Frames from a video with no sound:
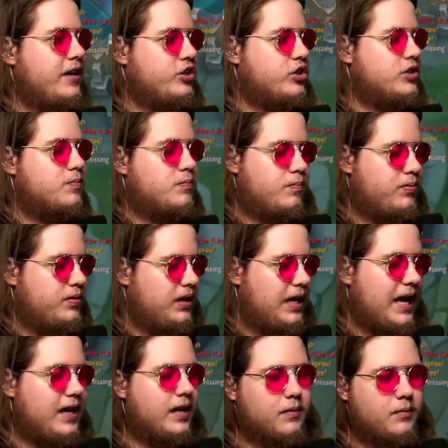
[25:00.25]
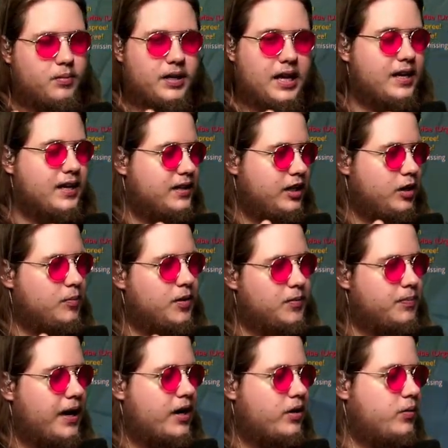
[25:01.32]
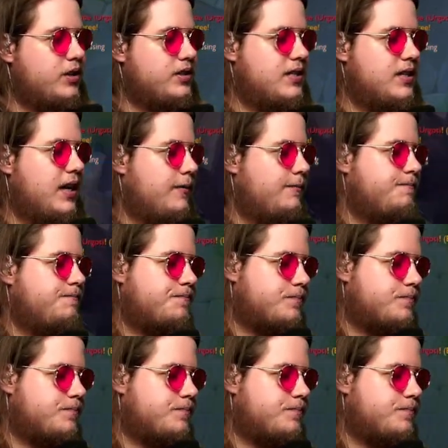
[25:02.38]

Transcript: just play a little bit backwards again.